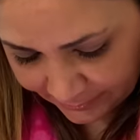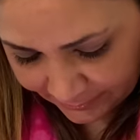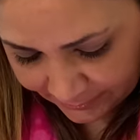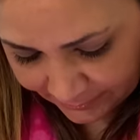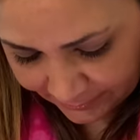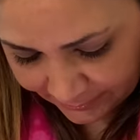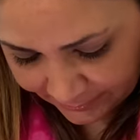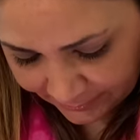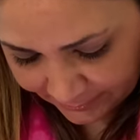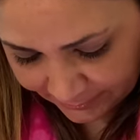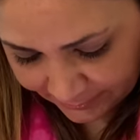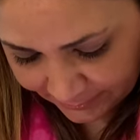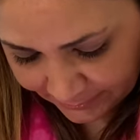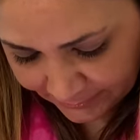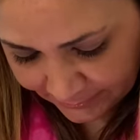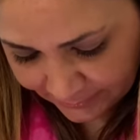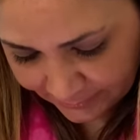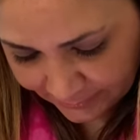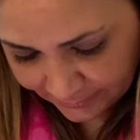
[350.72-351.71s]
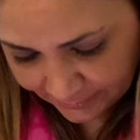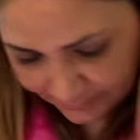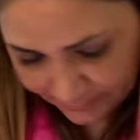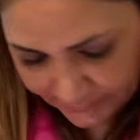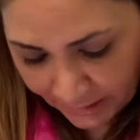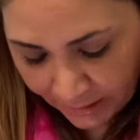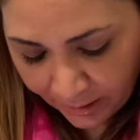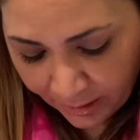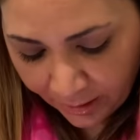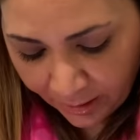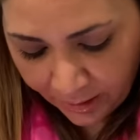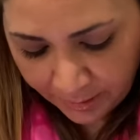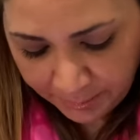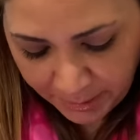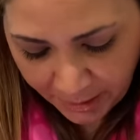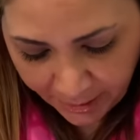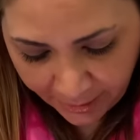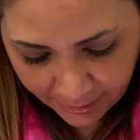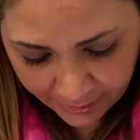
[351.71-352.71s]
Hello, Manny.
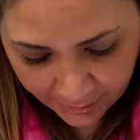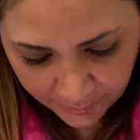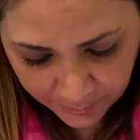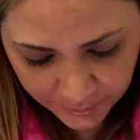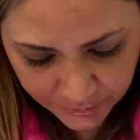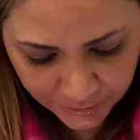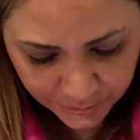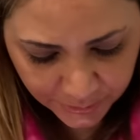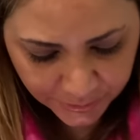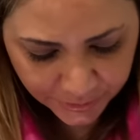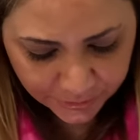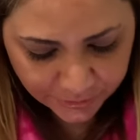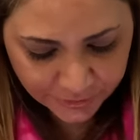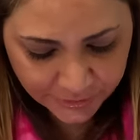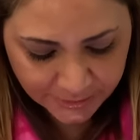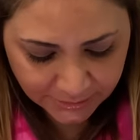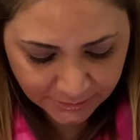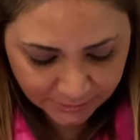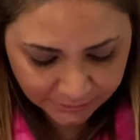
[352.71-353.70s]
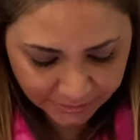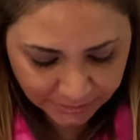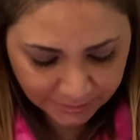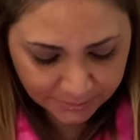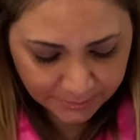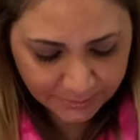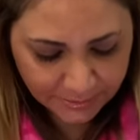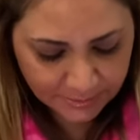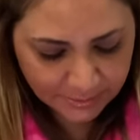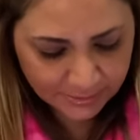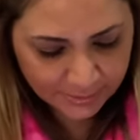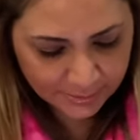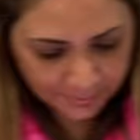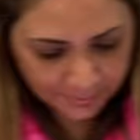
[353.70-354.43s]
Um, hi, I want to order for delivery, please.